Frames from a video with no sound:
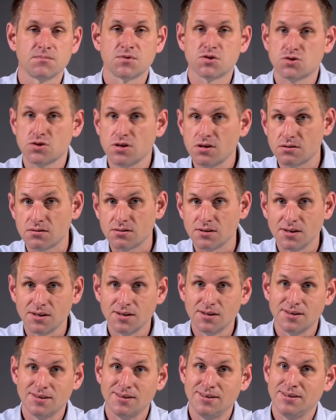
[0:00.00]
So,
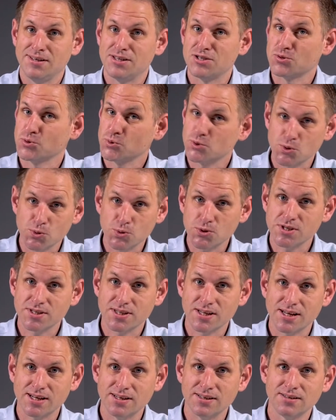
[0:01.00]
it's all sorted
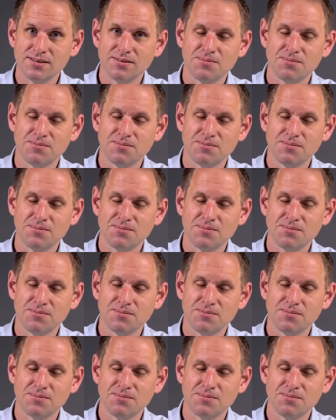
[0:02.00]
then.